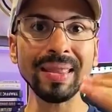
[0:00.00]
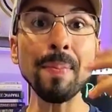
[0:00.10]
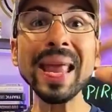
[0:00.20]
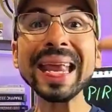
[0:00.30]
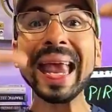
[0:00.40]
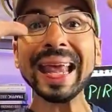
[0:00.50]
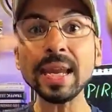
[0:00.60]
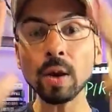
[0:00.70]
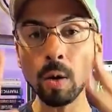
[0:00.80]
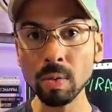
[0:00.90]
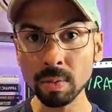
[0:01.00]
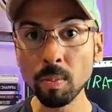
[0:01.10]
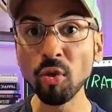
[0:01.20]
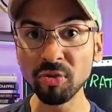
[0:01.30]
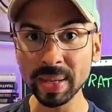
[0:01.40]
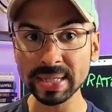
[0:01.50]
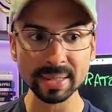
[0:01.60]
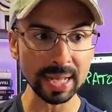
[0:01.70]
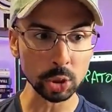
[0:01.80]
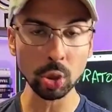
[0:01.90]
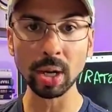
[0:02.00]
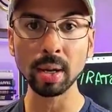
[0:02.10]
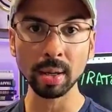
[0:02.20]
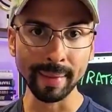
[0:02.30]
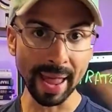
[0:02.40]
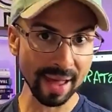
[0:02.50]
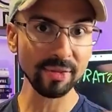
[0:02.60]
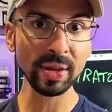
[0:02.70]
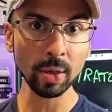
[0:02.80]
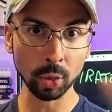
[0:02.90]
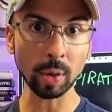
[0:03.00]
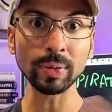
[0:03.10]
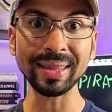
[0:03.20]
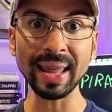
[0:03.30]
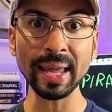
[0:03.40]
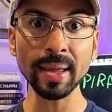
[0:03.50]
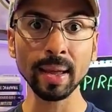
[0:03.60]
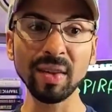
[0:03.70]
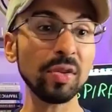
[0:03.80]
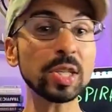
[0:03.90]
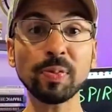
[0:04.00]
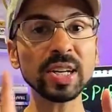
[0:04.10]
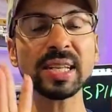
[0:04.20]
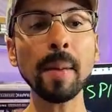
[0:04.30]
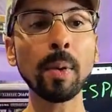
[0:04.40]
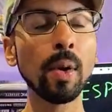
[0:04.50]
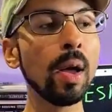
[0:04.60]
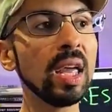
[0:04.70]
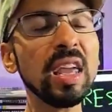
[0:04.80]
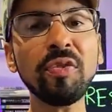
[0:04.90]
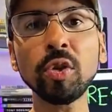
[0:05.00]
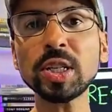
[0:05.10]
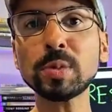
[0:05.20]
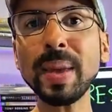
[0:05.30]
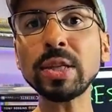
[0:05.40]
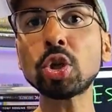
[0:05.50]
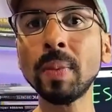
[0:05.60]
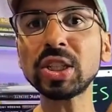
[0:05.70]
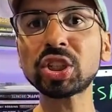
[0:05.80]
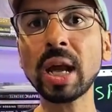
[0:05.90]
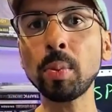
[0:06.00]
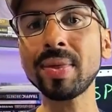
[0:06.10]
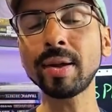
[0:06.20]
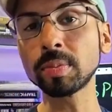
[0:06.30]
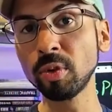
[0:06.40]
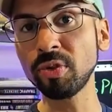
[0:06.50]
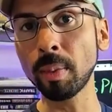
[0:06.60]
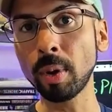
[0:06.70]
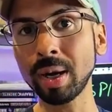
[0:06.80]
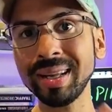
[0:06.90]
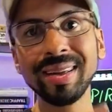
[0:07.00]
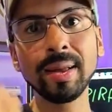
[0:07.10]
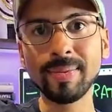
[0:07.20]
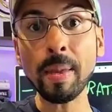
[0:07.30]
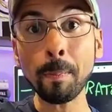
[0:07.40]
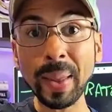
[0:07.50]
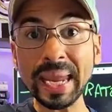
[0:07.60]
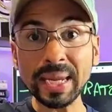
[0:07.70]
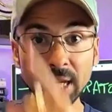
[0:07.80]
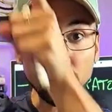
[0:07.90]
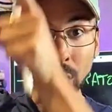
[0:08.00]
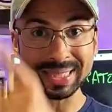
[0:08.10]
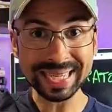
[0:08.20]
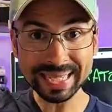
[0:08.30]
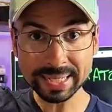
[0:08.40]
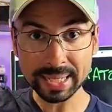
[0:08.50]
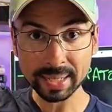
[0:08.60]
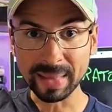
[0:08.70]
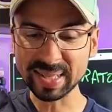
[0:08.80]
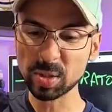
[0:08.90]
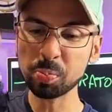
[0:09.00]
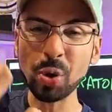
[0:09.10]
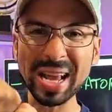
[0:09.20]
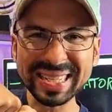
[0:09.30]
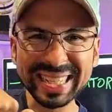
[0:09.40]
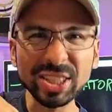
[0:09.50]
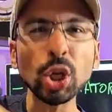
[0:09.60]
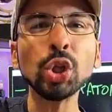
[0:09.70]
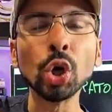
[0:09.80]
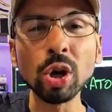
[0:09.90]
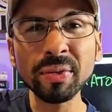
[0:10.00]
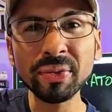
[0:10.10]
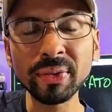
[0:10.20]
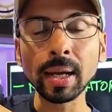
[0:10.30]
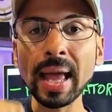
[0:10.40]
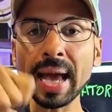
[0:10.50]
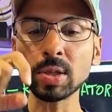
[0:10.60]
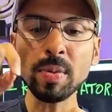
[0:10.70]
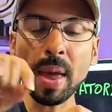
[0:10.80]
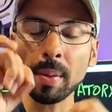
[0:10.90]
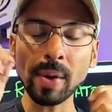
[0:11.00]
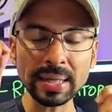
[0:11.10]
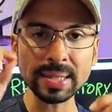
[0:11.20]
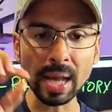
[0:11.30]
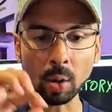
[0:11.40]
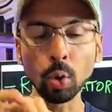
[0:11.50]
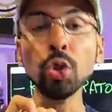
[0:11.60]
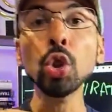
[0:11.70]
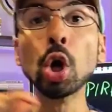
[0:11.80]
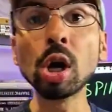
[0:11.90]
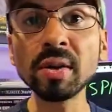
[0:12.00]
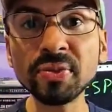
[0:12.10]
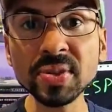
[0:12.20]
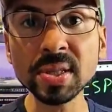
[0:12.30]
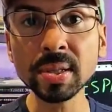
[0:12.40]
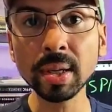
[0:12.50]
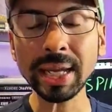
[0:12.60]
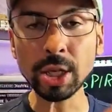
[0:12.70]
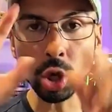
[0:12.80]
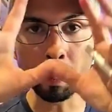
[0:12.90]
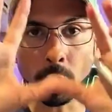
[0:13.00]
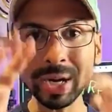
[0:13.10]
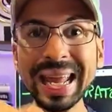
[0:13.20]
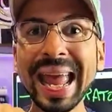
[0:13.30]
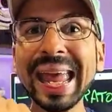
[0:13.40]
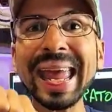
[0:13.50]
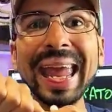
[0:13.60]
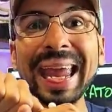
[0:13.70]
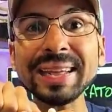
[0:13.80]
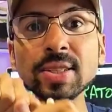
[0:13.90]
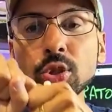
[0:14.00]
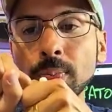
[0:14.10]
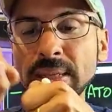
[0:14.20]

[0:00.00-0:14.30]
the mechanical movements that you are having throughout the day. For example, if you spend too much time without moving your body, the pain in your disc that's pressing the nerve. Guys, remember, write this down. Nerves in your body hates to